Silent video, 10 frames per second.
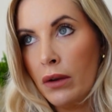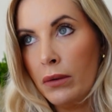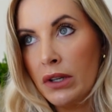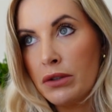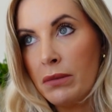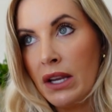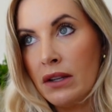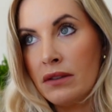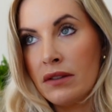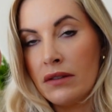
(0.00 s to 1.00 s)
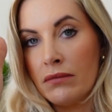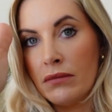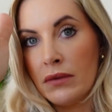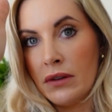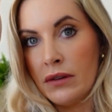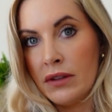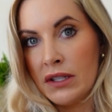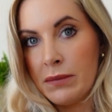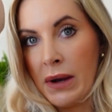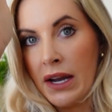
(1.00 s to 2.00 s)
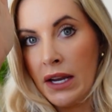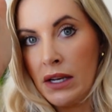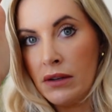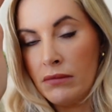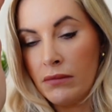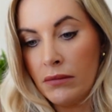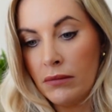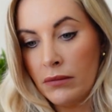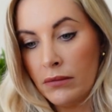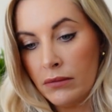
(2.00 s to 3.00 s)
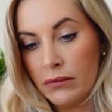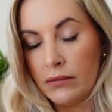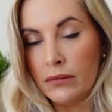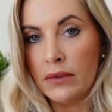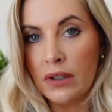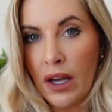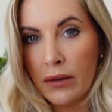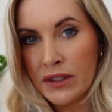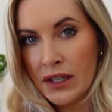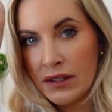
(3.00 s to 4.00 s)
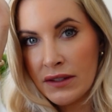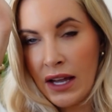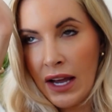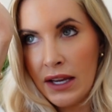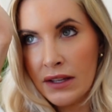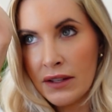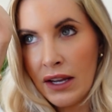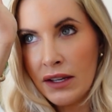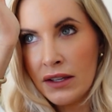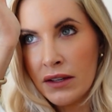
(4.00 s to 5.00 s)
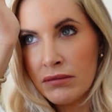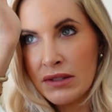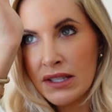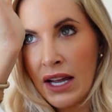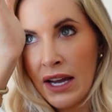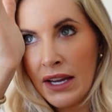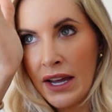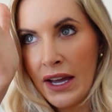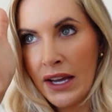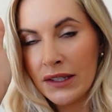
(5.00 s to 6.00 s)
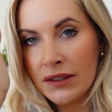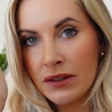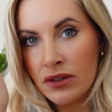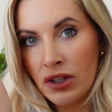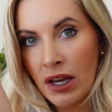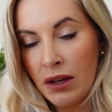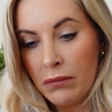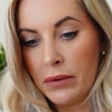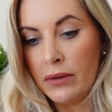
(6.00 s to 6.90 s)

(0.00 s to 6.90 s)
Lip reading: which means the spine goes in a slight, it's like a slight S shape